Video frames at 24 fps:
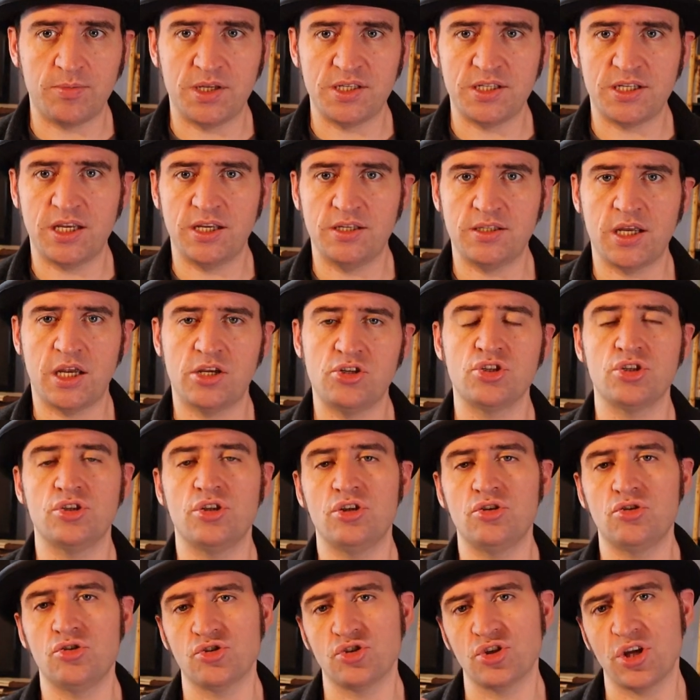
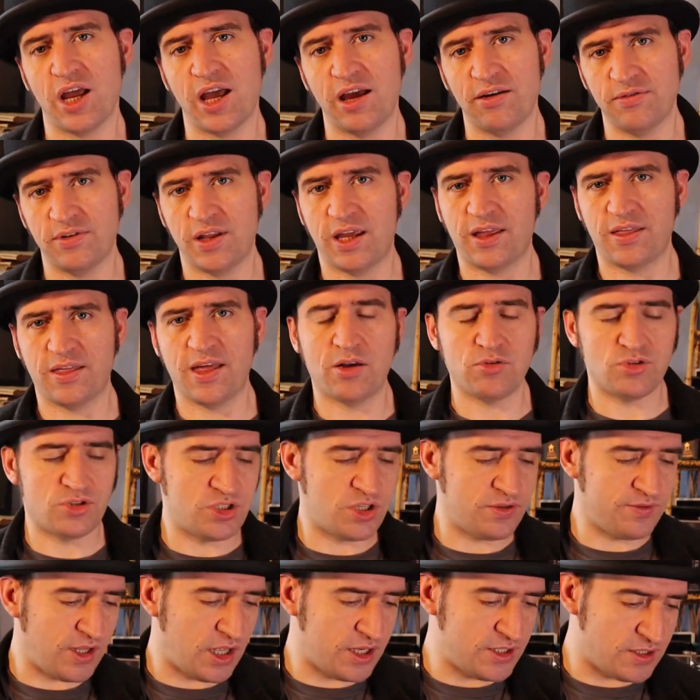implementation that doesn't have like
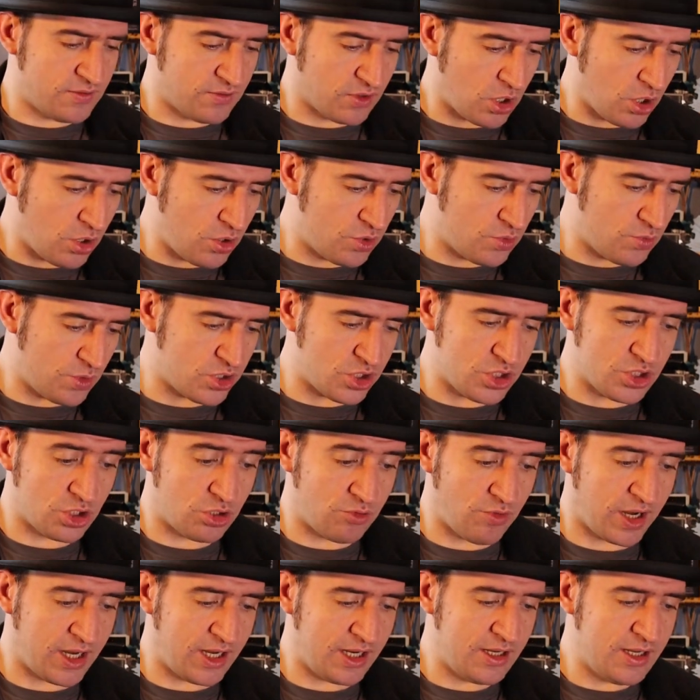thousands of lines of code, which
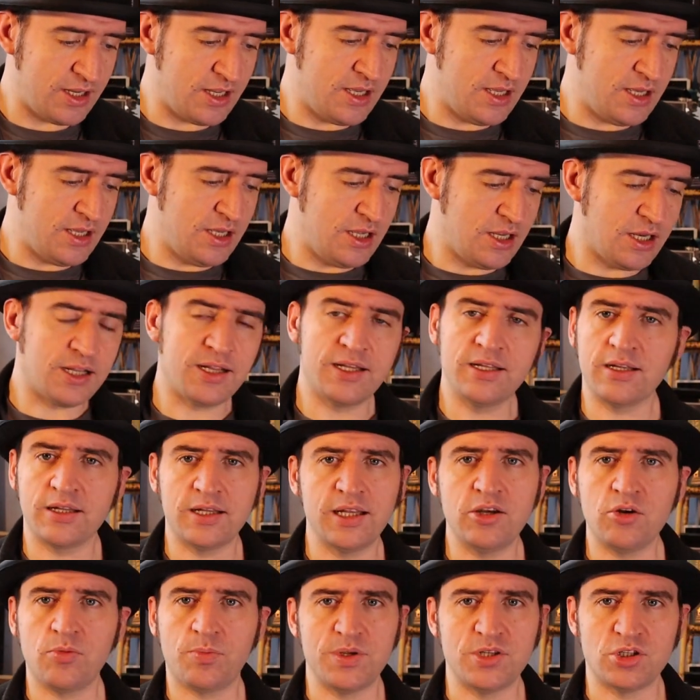is great.
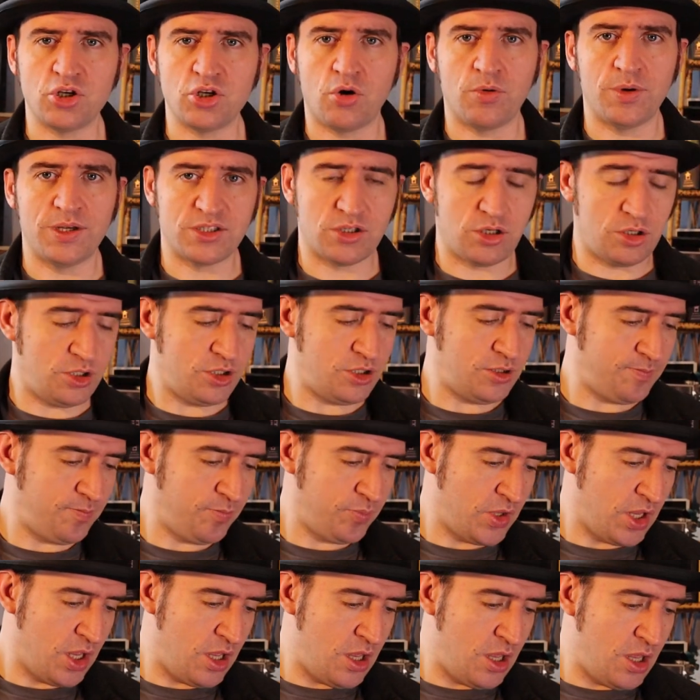Cleanup is always good.
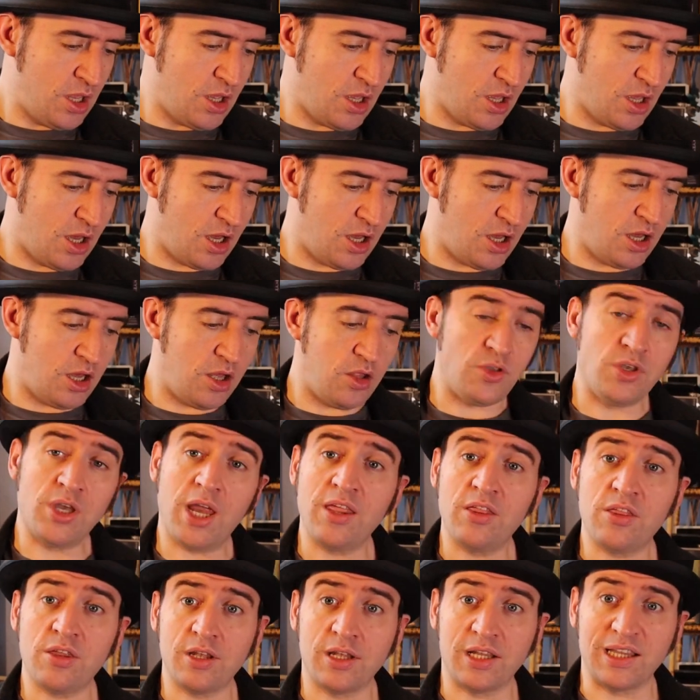
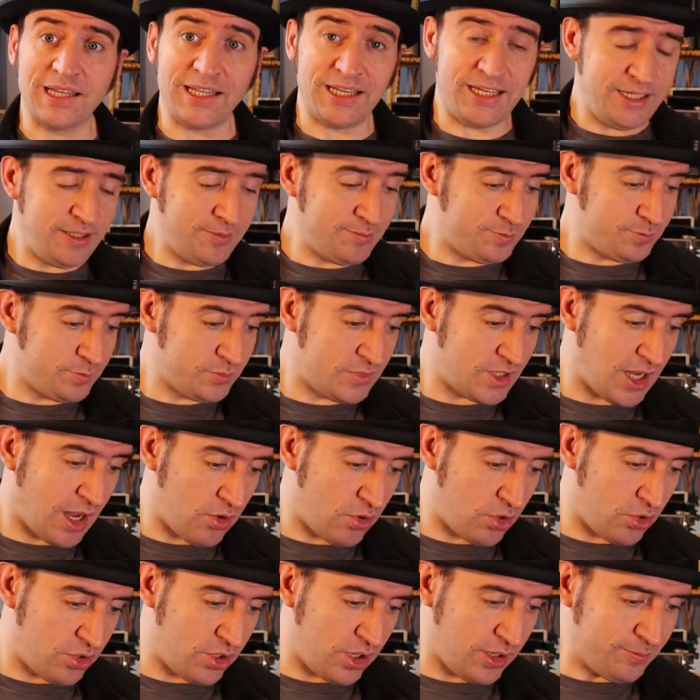Nathan Lee,
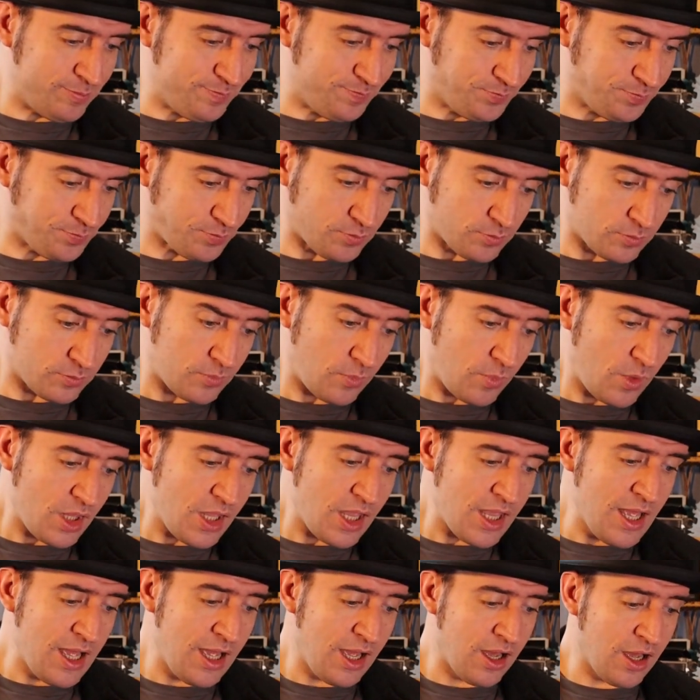down under,
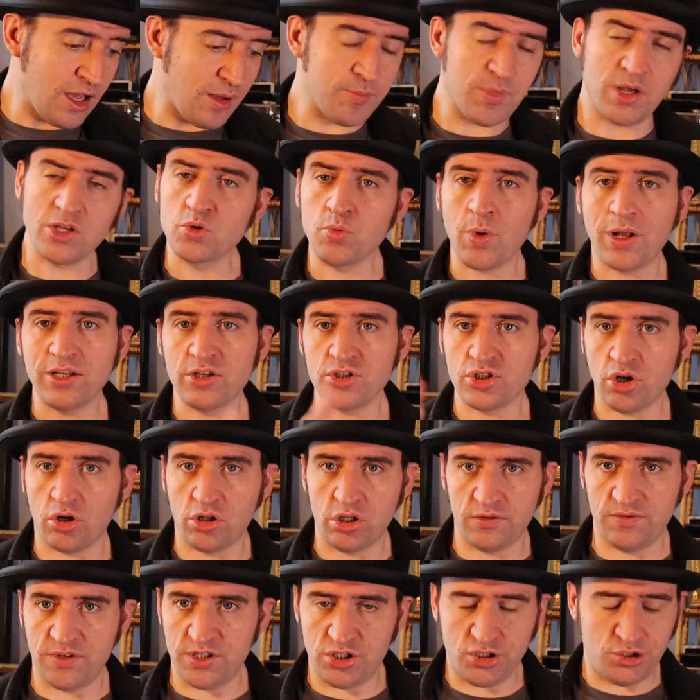as well as
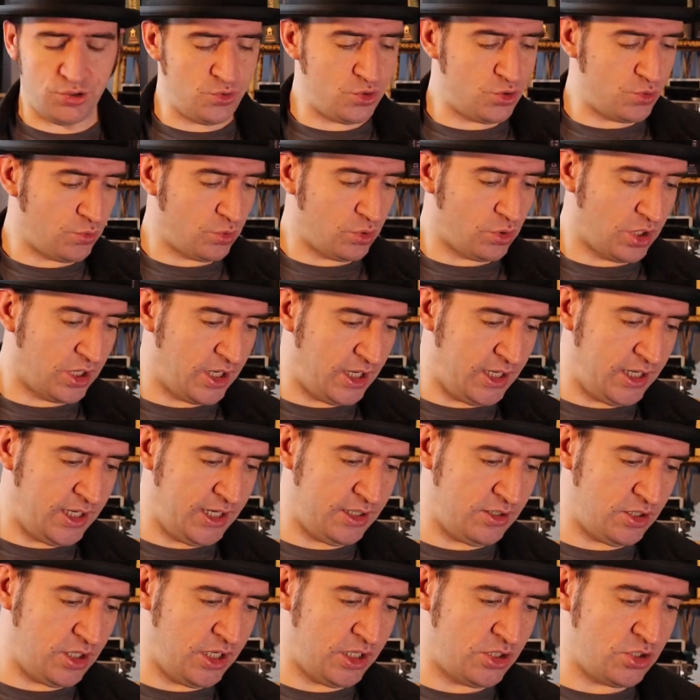all of his usual
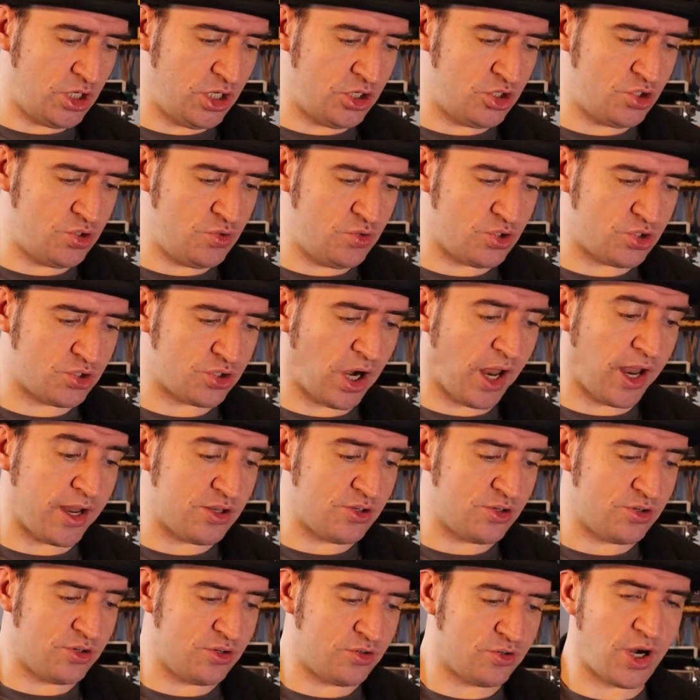issues
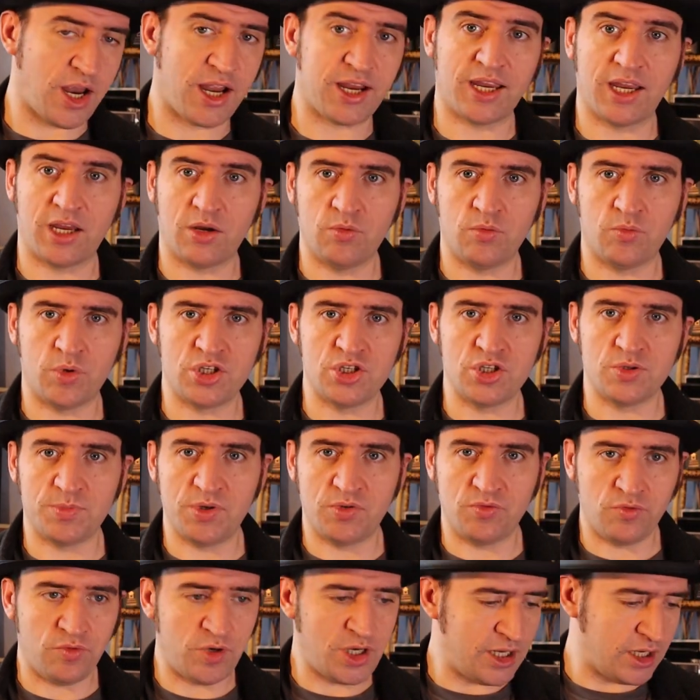tracking, which has
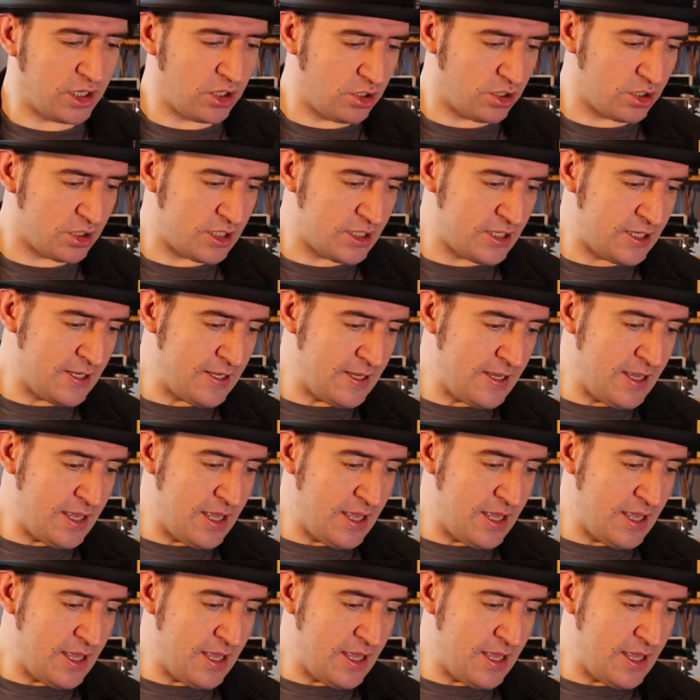been really good.